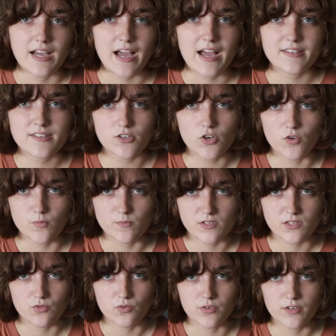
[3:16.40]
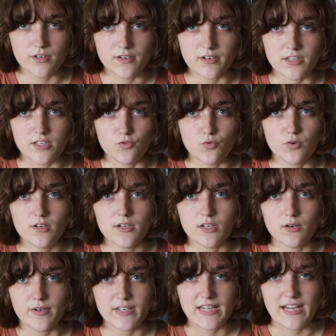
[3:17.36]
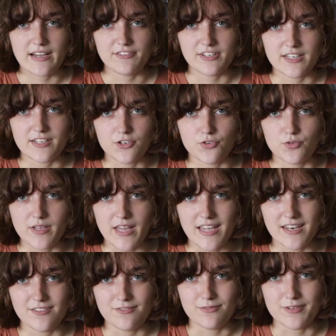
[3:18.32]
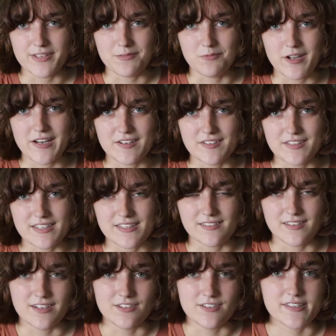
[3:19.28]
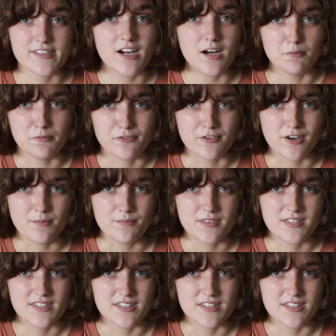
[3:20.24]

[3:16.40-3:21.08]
As a homeschooler, you're going to have to get creative with where these letters come from,